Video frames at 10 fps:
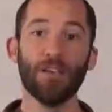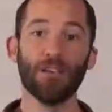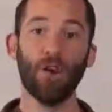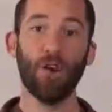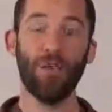
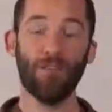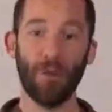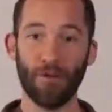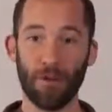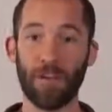So if
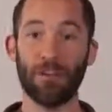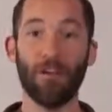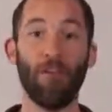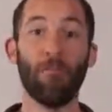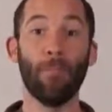you ever hear
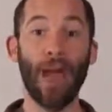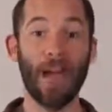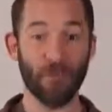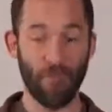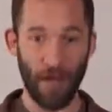of
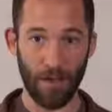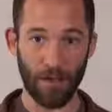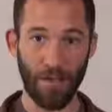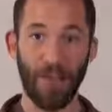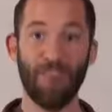batch
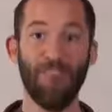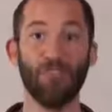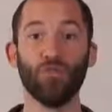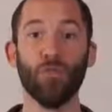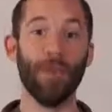files,
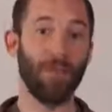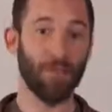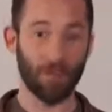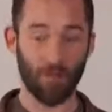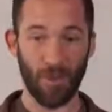Visual
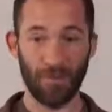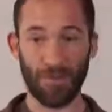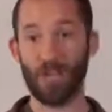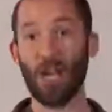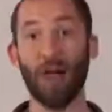Basic
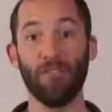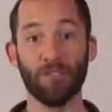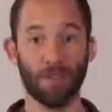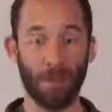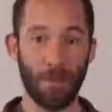Script,
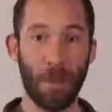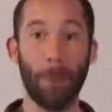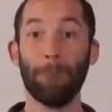JavaScript,